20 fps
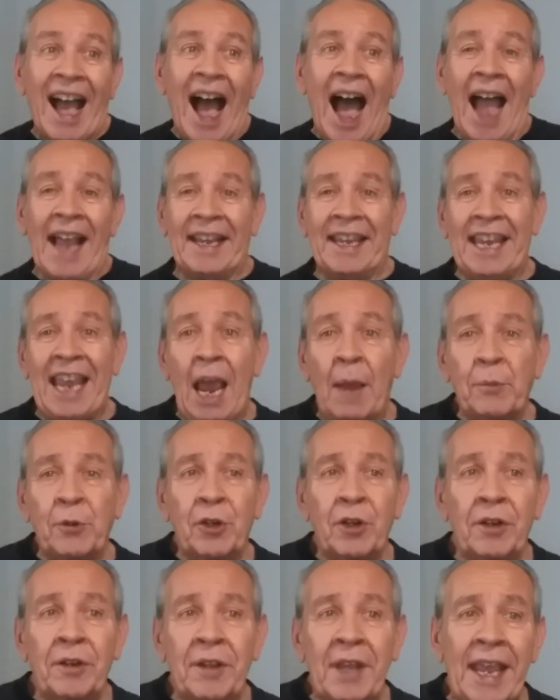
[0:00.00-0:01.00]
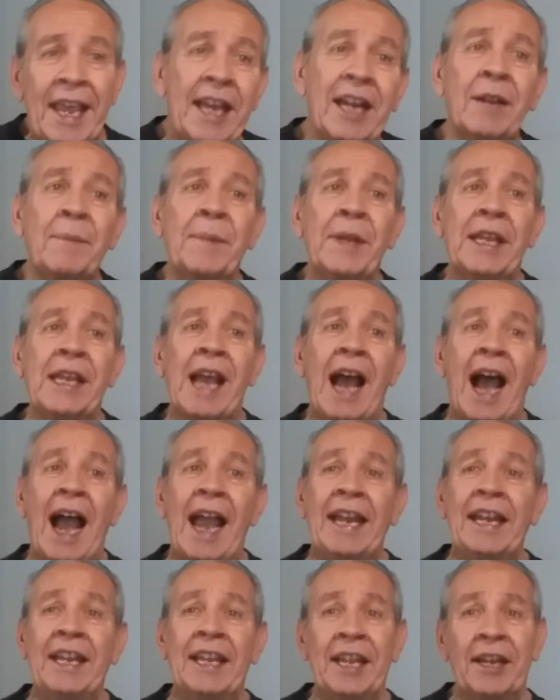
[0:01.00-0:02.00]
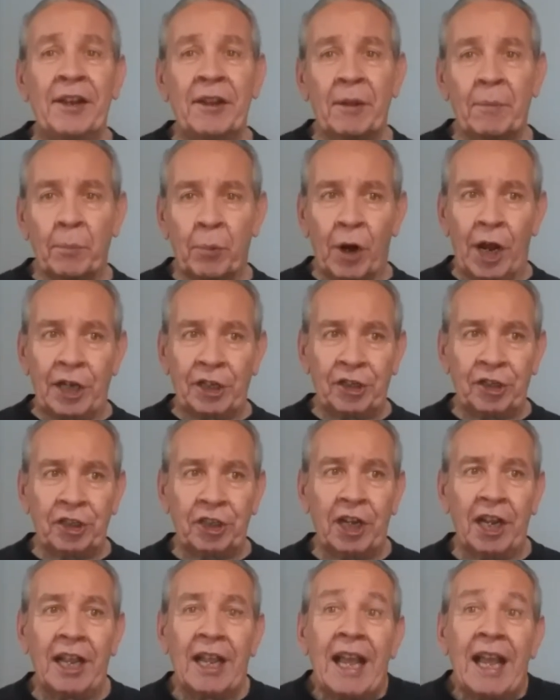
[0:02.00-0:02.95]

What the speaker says: I captured the enemy hiding in the brush.